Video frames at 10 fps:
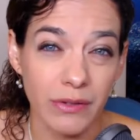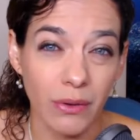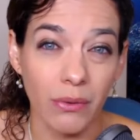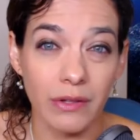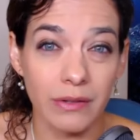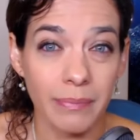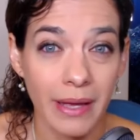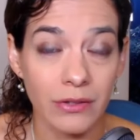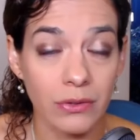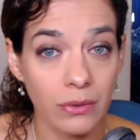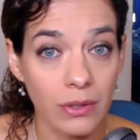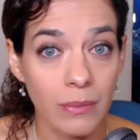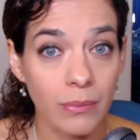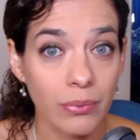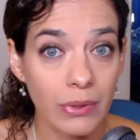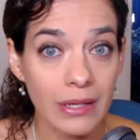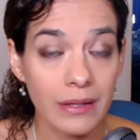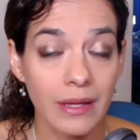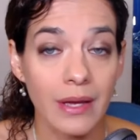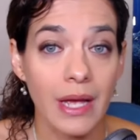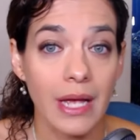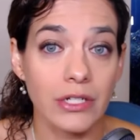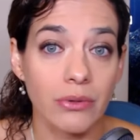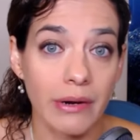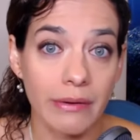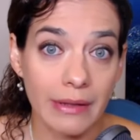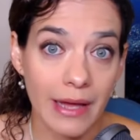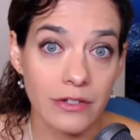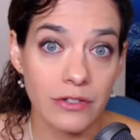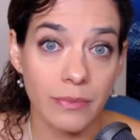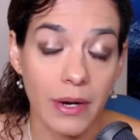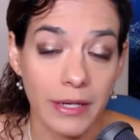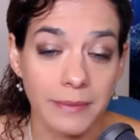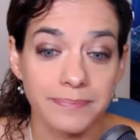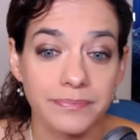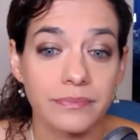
So it's best to breathe and try to relax your body.